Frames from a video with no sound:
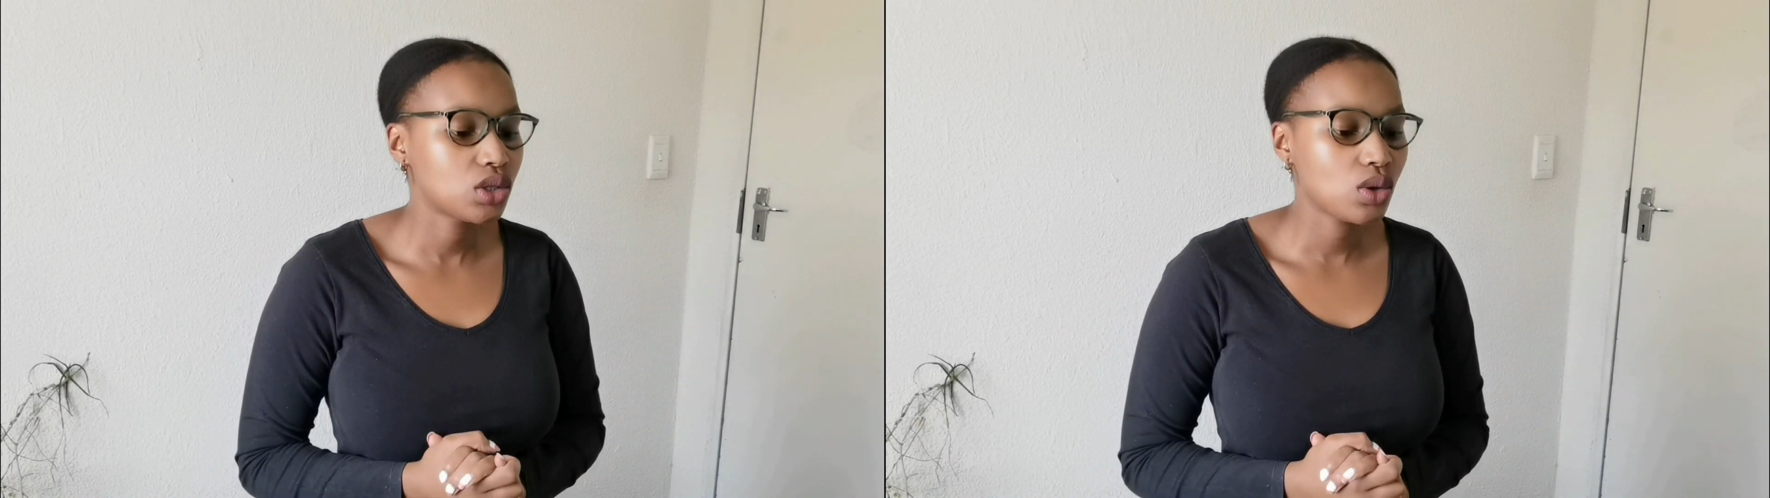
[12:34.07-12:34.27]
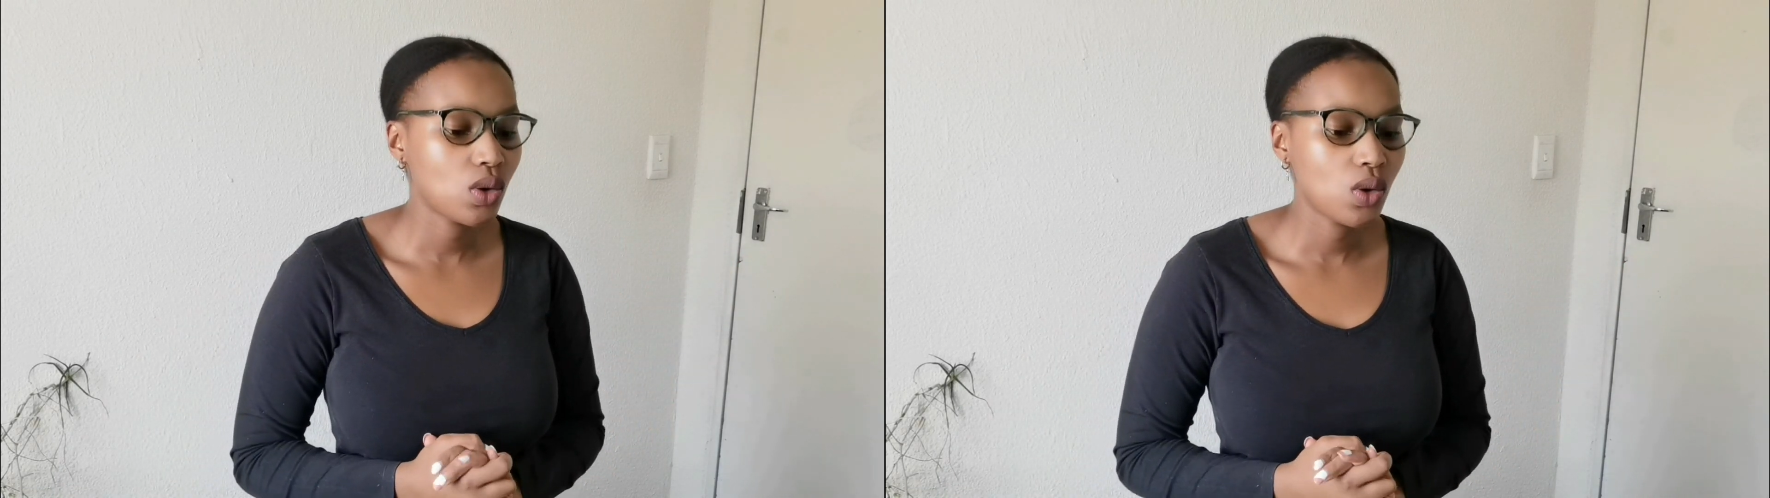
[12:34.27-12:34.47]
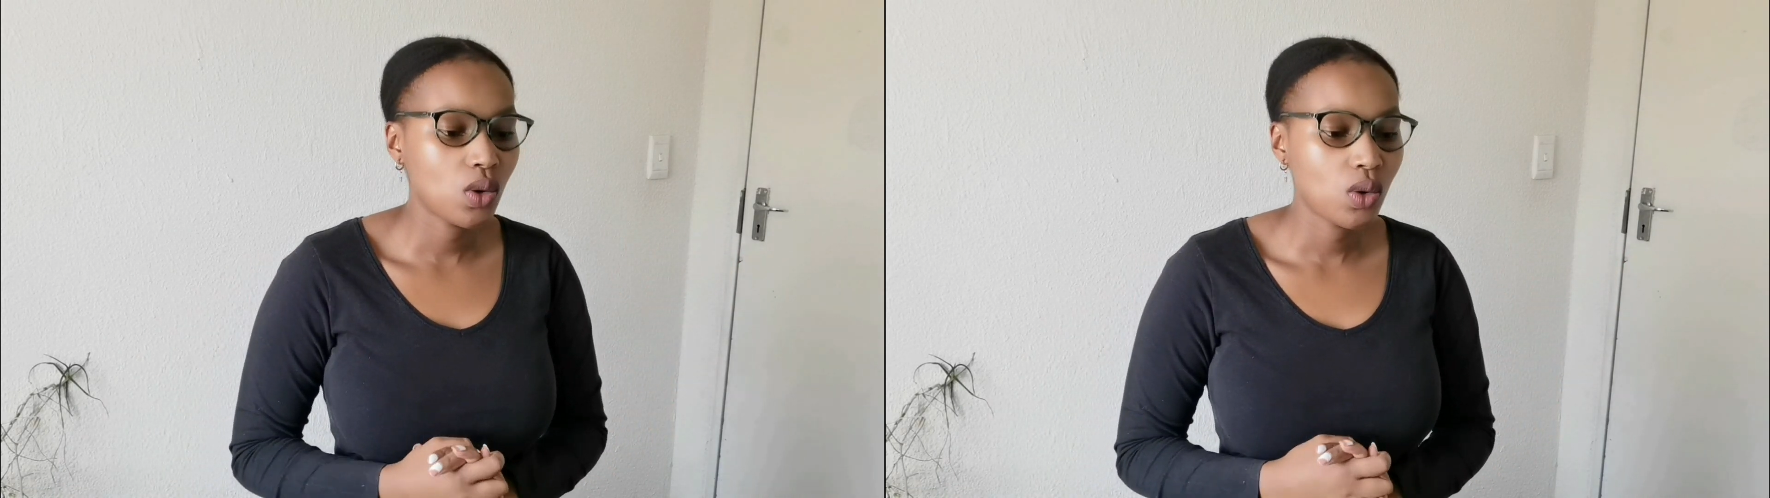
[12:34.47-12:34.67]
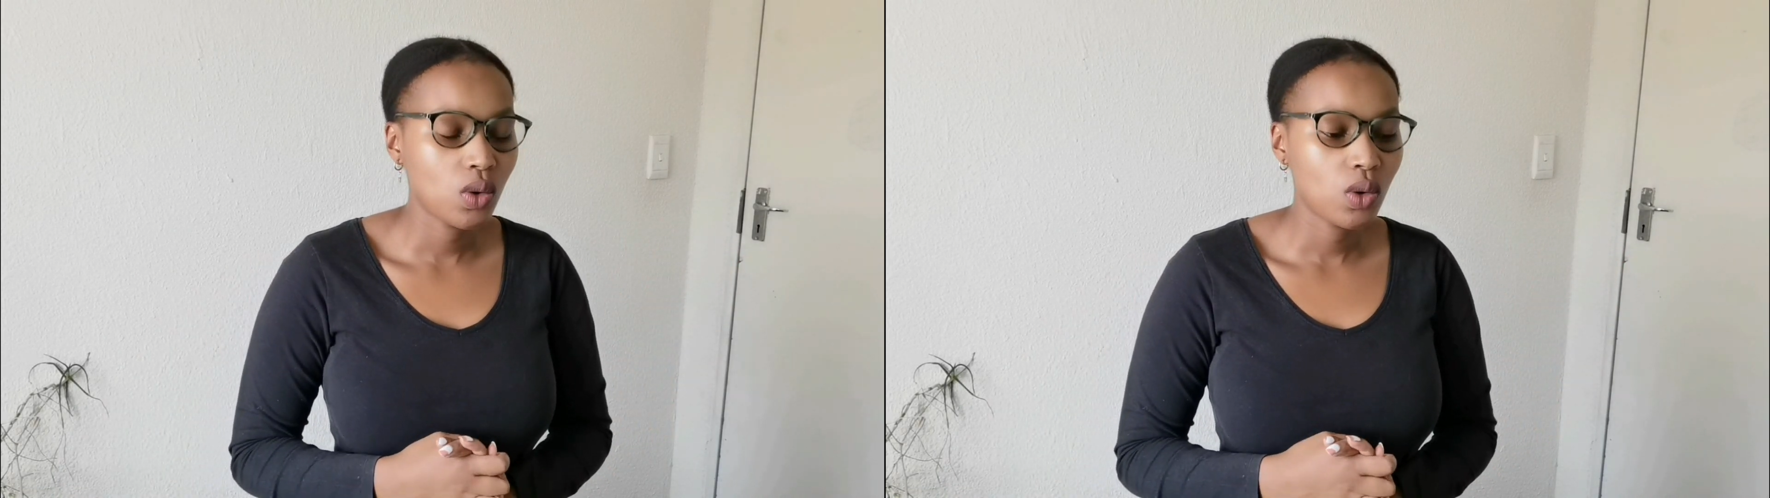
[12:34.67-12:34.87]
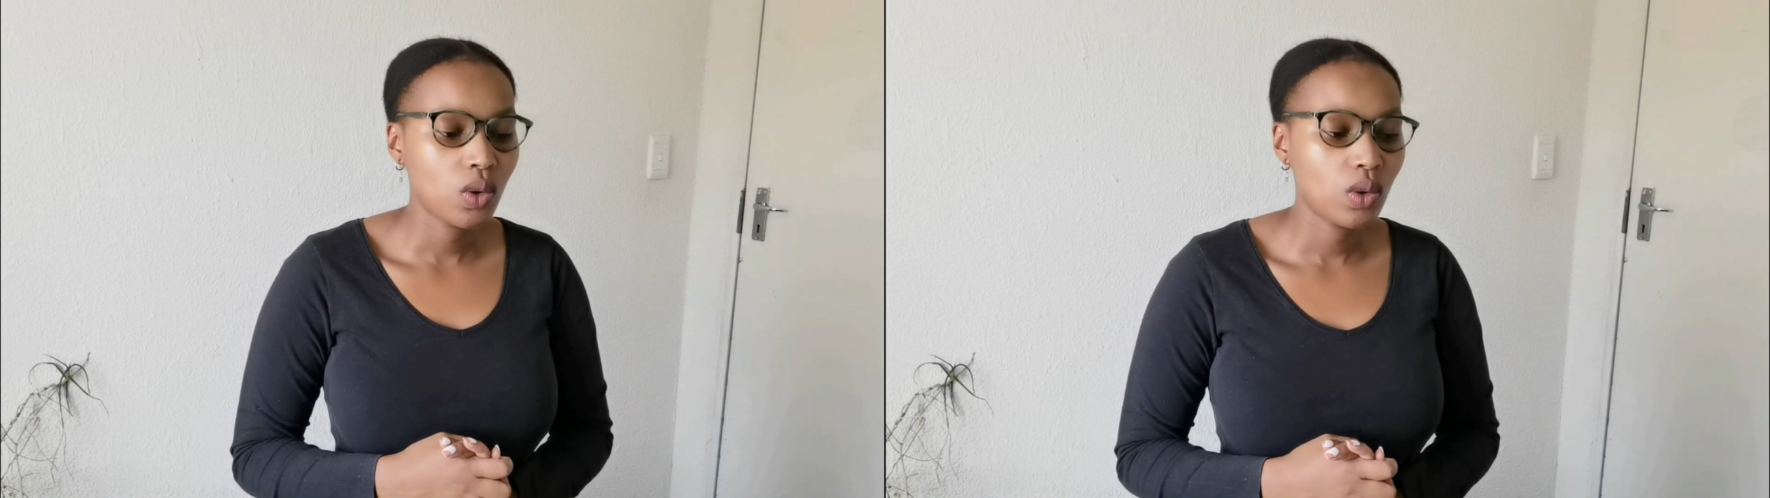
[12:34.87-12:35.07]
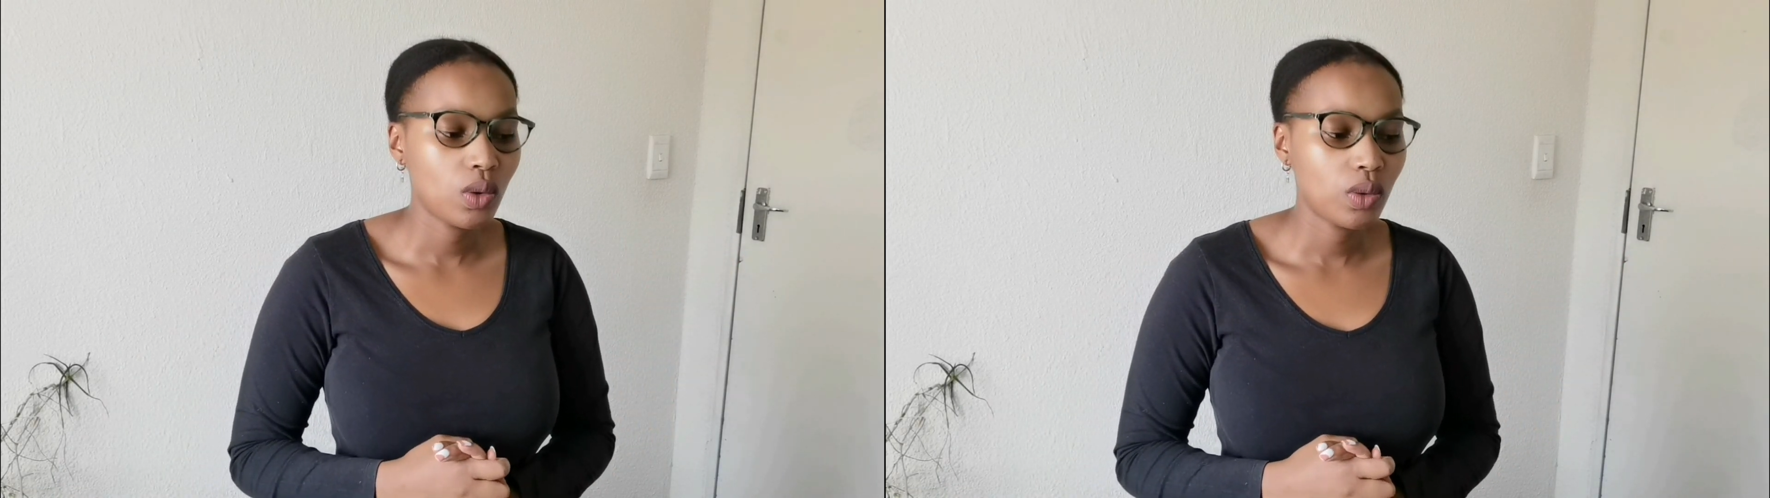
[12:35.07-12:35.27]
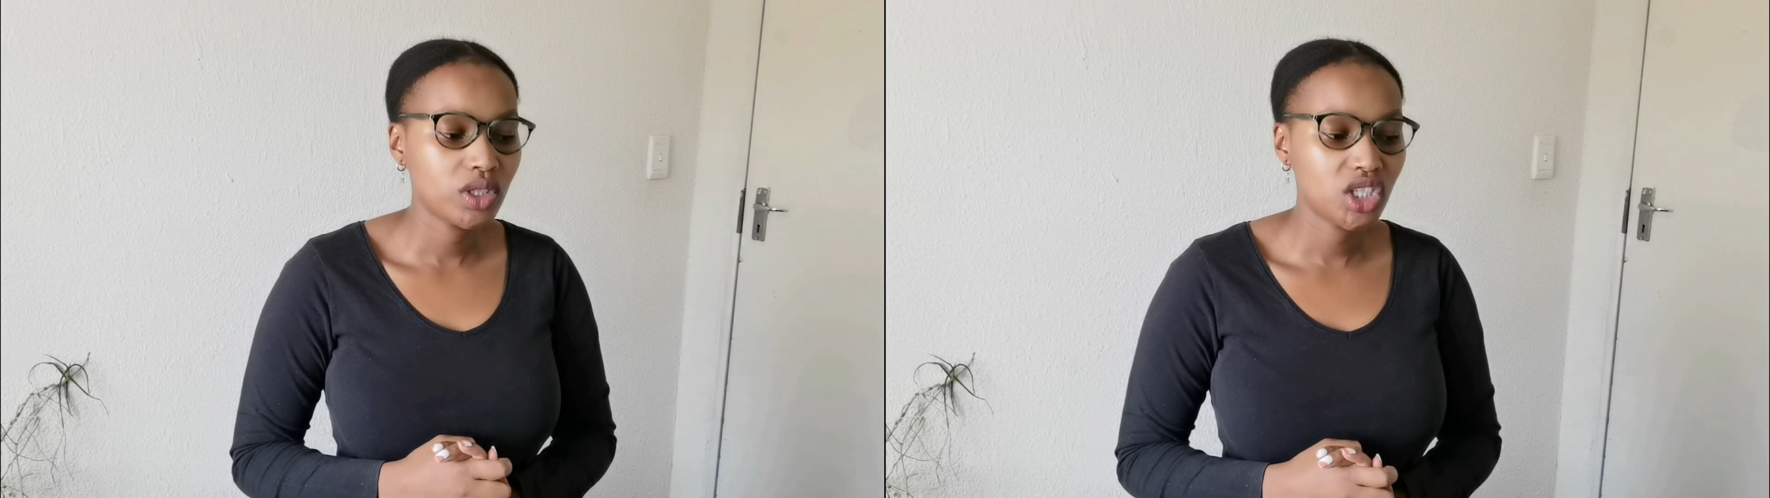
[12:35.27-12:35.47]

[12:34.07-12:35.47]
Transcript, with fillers: So